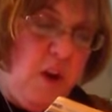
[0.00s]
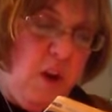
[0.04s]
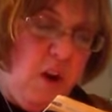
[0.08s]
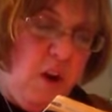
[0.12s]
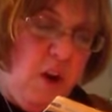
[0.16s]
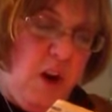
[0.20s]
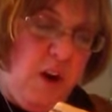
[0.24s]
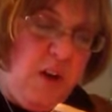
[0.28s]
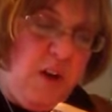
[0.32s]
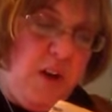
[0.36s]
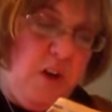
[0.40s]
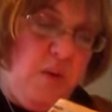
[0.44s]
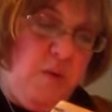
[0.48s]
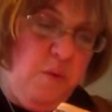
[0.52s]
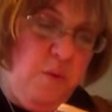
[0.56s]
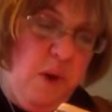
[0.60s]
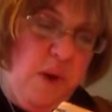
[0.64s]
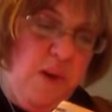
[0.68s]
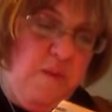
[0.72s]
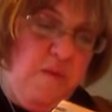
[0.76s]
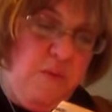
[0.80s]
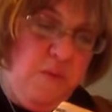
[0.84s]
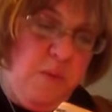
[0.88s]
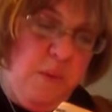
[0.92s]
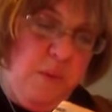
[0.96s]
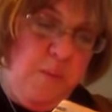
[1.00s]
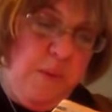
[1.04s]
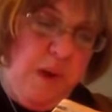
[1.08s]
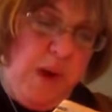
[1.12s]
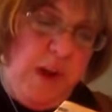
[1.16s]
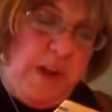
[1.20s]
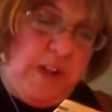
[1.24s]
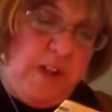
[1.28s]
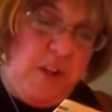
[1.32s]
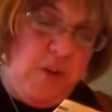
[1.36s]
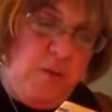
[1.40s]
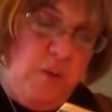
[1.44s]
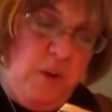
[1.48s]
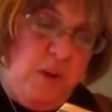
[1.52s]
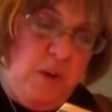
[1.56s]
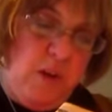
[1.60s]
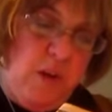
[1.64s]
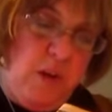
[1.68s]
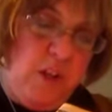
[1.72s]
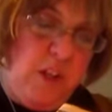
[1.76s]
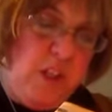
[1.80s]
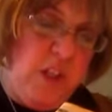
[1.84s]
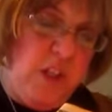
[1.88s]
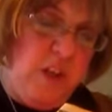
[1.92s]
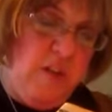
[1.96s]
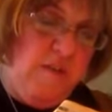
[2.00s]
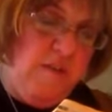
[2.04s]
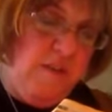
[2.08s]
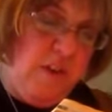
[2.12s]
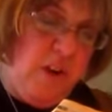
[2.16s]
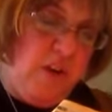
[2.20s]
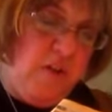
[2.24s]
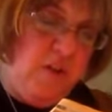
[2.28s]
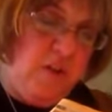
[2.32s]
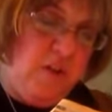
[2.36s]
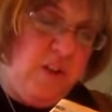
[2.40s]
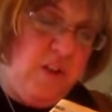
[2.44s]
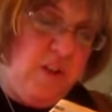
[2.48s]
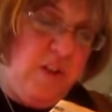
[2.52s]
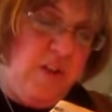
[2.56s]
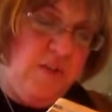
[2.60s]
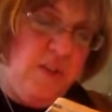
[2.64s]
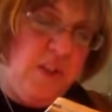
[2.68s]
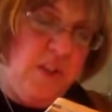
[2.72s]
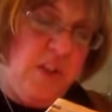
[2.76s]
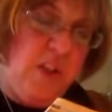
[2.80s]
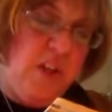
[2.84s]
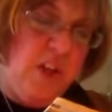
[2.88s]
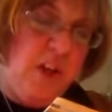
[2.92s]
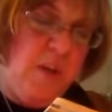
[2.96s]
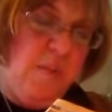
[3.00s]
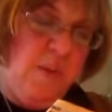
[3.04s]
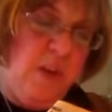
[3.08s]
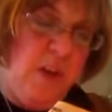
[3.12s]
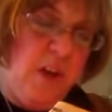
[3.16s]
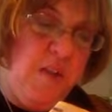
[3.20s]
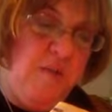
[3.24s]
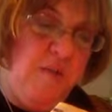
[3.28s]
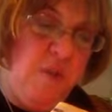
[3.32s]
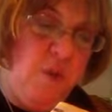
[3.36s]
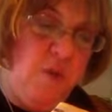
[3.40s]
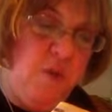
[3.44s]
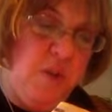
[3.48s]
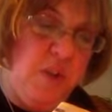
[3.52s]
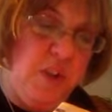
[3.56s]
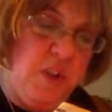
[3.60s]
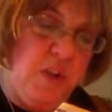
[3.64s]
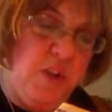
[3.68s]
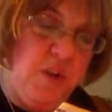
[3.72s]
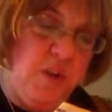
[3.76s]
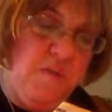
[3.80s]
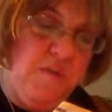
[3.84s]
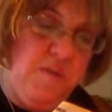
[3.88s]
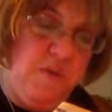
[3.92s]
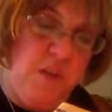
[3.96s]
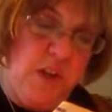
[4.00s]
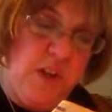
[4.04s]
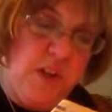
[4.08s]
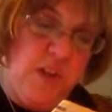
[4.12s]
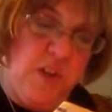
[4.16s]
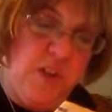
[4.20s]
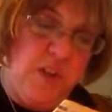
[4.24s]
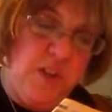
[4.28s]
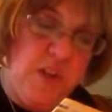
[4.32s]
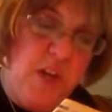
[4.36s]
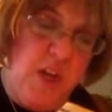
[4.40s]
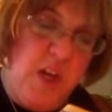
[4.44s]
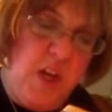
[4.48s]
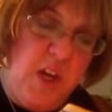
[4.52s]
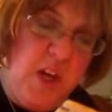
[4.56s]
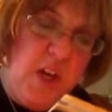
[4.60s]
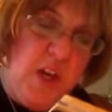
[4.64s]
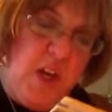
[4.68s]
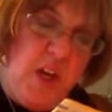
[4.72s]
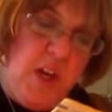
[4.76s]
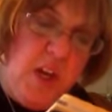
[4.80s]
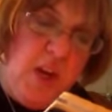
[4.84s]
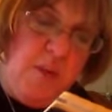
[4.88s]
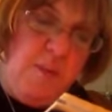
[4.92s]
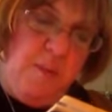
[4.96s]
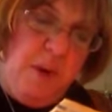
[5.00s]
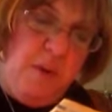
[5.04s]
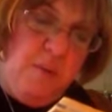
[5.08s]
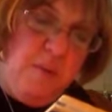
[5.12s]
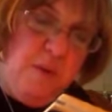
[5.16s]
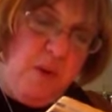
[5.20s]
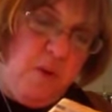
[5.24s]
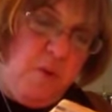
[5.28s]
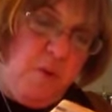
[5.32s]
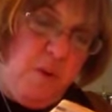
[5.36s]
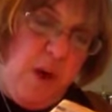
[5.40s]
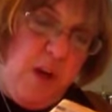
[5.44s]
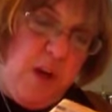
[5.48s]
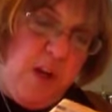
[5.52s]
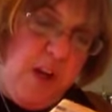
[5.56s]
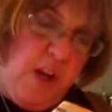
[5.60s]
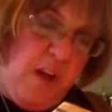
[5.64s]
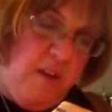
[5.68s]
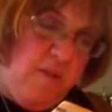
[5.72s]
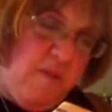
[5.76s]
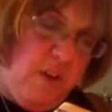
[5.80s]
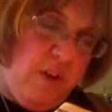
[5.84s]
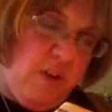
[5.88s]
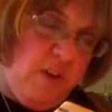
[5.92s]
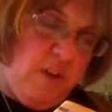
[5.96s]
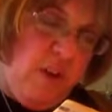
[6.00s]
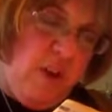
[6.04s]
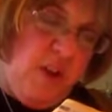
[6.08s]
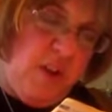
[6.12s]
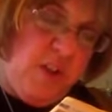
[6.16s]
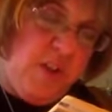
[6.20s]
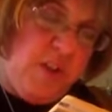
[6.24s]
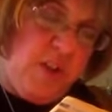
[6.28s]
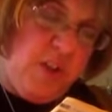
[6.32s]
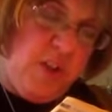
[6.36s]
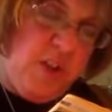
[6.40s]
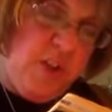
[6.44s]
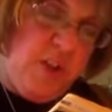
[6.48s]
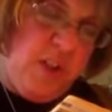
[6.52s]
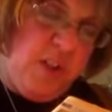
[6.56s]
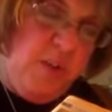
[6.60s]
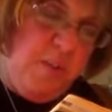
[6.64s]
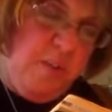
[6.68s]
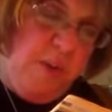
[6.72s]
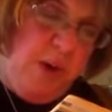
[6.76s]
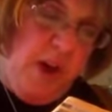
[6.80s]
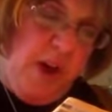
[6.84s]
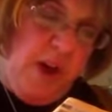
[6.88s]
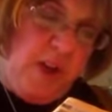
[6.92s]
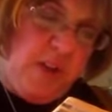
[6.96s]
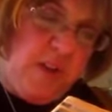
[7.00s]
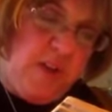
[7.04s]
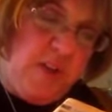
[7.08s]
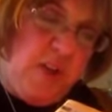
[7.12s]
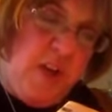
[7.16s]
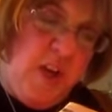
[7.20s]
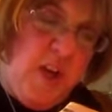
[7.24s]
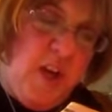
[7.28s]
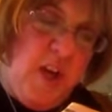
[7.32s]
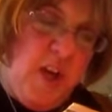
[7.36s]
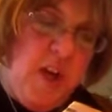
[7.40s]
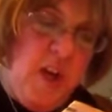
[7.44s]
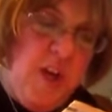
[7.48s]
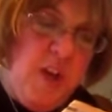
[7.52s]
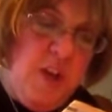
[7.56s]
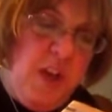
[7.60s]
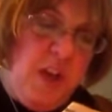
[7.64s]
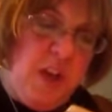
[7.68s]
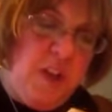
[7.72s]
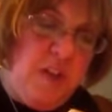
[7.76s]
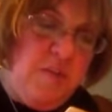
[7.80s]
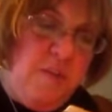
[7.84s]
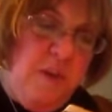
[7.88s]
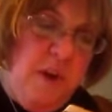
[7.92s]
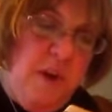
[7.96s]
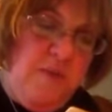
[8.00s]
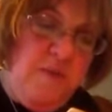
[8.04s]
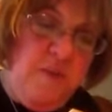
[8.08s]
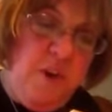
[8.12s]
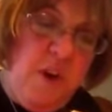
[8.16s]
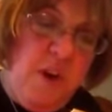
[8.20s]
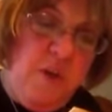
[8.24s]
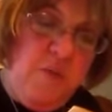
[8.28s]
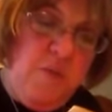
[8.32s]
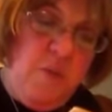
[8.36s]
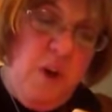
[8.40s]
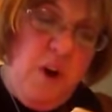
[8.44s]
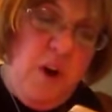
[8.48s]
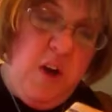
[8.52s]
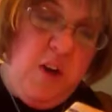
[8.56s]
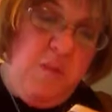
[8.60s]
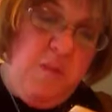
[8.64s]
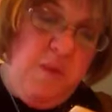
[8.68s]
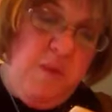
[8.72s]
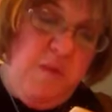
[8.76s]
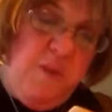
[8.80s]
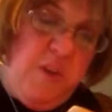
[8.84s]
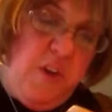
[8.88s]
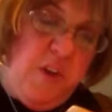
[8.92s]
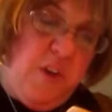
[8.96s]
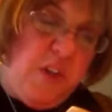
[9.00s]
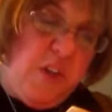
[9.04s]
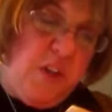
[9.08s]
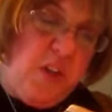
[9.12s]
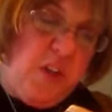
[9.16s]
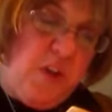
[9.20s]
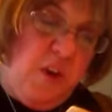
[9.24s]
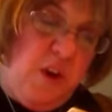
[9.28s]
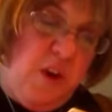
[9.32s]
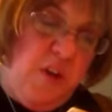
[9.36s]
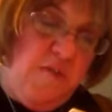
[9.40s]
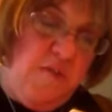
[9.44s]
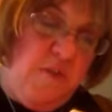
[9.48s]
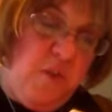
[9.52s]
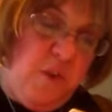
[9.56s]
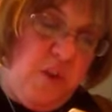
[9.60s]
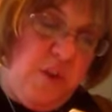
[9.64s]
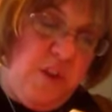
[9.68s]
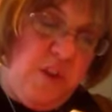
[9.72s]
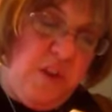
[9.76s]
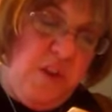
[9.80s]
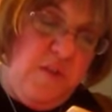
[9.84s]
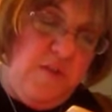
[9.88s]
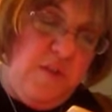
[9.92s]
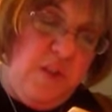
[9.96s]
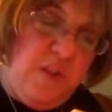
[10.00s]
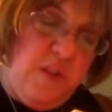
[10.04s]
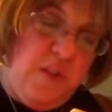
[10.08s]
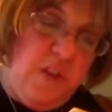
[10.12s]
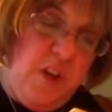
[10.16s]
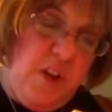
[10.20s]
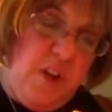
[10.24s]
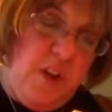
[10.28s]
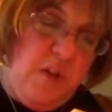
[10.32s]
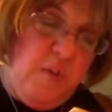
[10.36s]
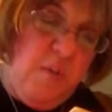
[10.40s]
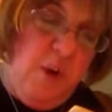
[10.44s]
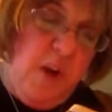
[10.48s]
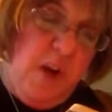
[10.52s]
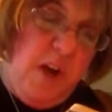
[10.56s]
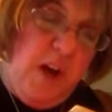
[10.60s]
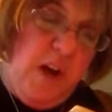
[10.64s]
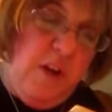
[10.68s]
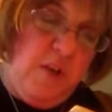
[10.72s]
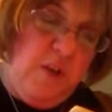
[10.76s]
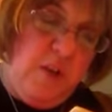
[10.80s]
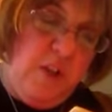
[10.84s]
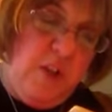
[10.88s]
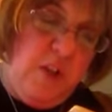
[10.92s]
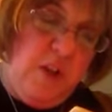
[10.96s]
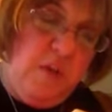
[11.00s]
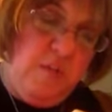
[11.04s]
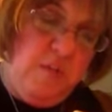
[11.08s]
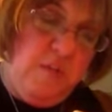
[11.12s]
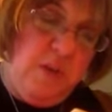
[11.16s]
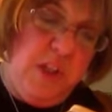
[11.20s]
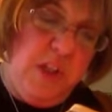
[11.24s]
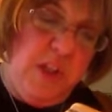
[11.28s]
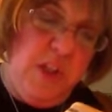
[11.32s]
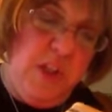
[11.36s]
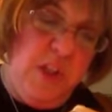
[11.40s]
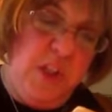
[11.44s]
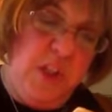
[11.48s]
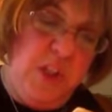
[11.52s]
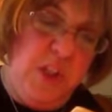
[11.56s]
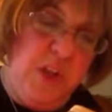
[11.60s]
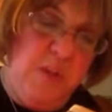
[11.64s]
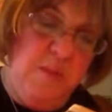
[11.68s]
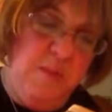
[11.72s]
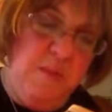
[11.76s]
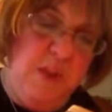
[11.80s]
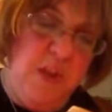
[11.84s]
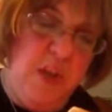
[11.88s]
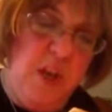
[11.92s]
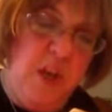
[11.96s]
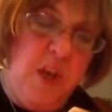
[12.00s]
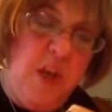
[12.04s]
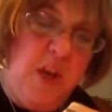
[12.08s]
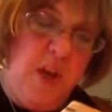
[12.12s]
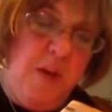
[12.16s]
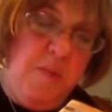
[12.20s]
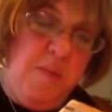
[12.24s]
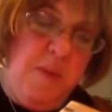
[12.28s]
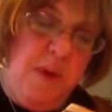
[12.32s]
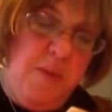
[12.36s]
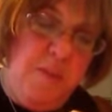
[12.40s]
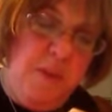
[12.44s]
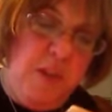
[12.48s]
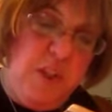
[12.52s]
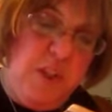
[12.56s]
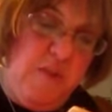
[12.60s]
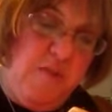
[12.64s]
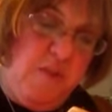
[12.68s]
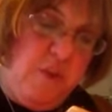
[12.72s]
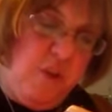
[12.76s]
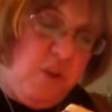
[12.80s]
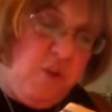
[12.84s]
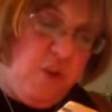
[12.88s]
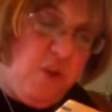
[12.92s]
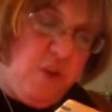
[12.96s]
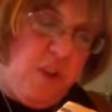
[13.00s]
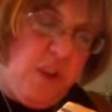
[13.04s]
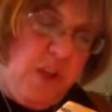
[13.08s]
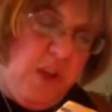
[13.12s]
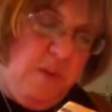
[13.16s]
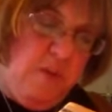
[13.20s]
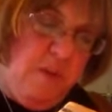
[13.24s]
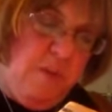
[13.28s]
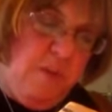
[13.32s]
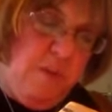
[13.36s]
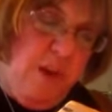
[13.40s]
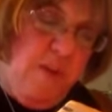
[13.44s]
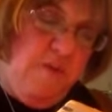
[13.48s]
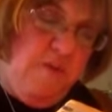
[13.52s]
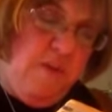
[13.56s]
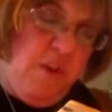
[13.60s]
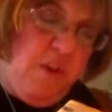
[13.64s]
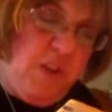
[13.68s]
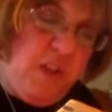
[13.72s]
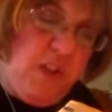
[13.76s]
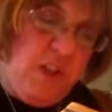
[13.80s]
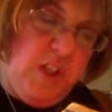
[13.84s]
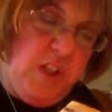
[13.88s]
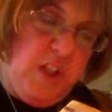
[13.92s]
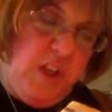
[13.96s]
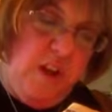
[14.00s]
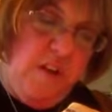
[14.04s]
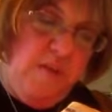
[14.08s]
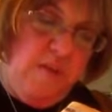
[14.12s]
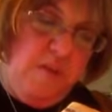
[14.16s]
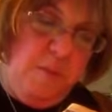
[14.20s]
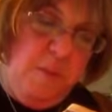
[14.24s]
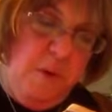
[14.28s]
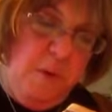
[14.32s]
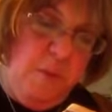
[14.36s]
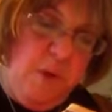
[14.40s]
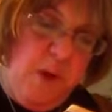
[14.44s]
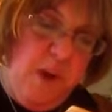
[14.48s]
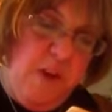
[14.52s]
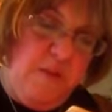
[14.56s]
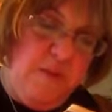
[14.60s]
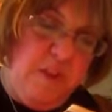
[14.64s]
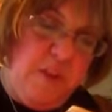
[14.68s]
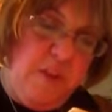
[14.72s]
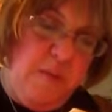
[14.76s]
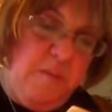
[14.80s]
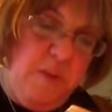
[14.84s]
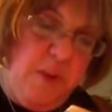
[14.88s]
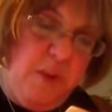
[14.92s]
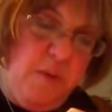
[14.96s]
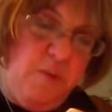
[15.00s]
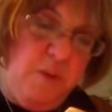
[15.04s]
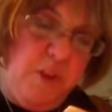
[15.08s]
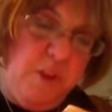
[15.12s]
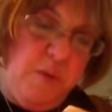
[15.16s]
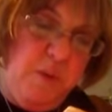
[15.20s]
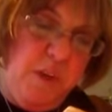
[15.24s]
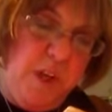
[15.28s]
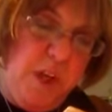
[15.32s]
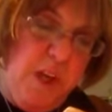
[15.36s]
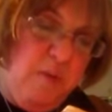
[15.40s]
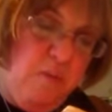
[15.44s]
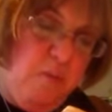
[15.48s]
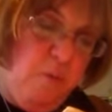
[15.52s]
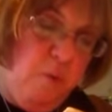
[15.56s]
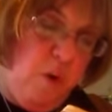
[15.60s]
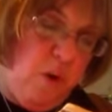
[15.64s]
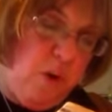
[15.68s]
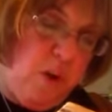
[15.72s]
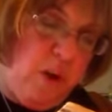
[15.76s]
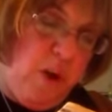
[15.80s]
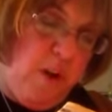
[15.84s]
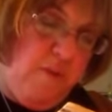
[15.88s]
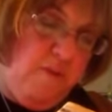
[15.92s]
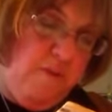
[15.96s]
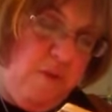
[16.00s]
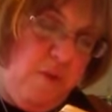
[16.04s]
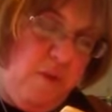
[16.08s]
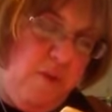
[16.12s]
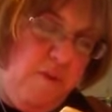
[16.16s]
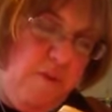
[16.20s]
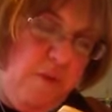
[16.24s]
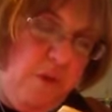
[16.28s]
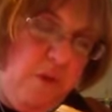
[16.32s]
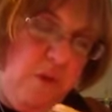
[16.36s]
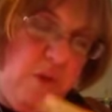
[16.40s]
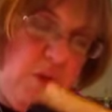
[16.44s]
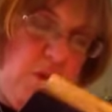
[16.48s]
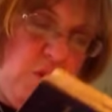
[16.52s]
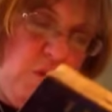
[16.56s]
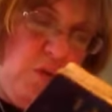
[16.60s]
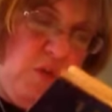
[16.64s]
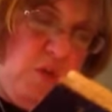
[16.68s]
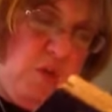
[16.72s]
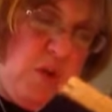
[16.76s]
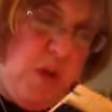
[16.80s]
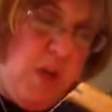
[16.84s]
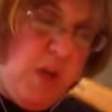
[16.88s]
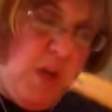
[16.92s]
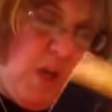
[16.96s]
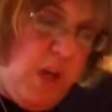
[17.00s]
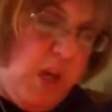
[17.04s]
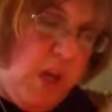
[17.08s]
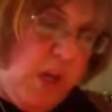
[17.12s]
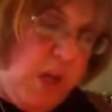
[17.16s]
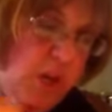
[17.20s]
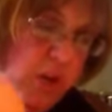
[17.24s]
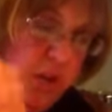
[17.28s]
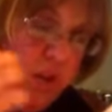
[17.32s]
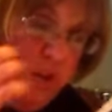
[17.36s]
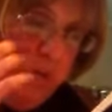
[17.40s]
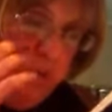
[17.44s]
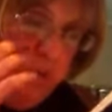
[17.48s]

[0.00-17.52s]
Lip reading: and away from the past. We are likely to find ourselves in the company of old and good friends, and may regret having lost touch in the past. Things may have gone wrong, but feeling sorry for ourselves is not the way out. Relationships may be difficult, and we may feel unloved, but we have something which we can work on for the future in other